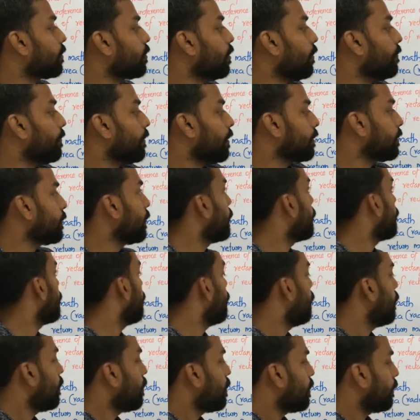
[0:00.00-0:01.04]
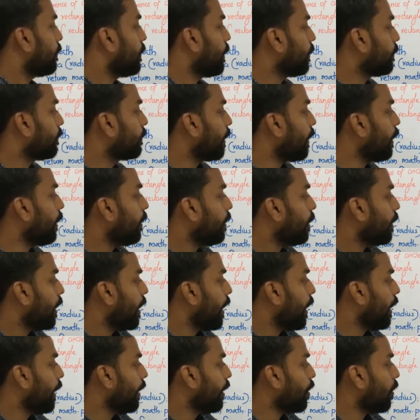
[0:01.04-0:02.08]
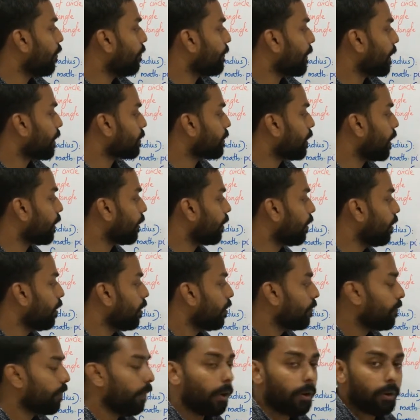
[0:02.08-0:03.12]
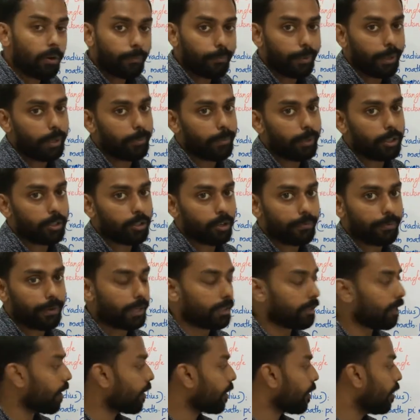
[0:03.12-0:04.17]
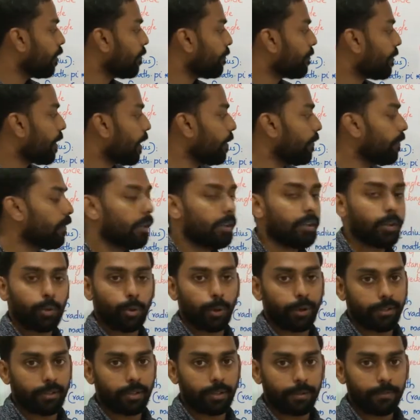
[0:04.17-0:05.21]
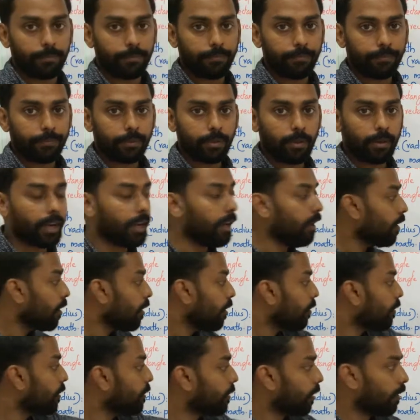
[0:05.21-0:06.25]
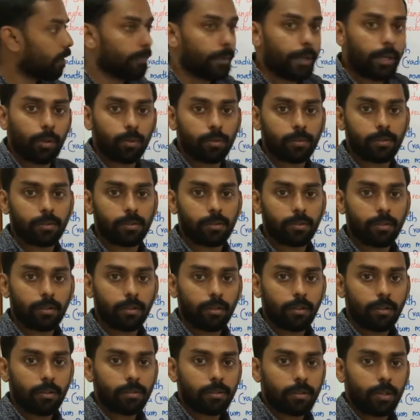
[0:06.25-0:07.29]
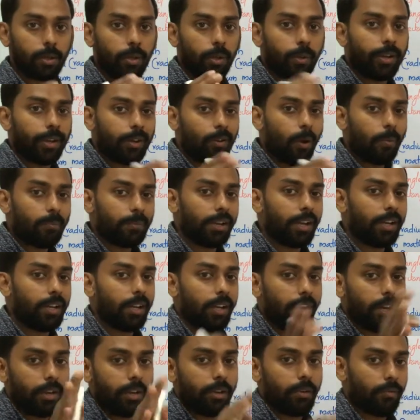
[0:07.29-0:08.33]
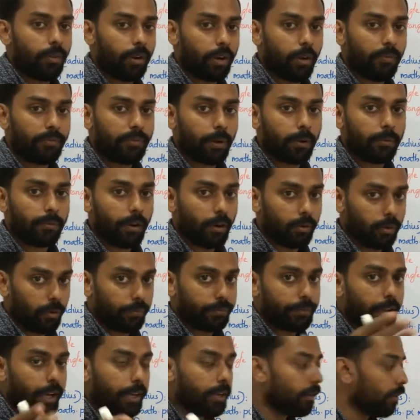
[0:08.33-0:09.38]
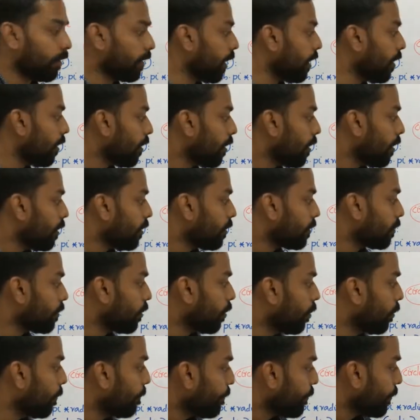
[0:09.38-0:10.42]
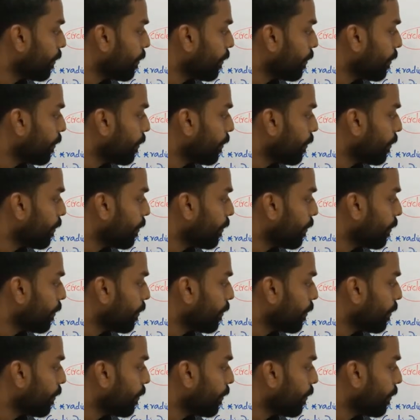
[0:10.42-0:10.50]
of circle, then 3 area of rectangle, 4 perimeter of rectangle, 5 quit. Okay, these are the menus, so you can opt any one out of that. Okay, so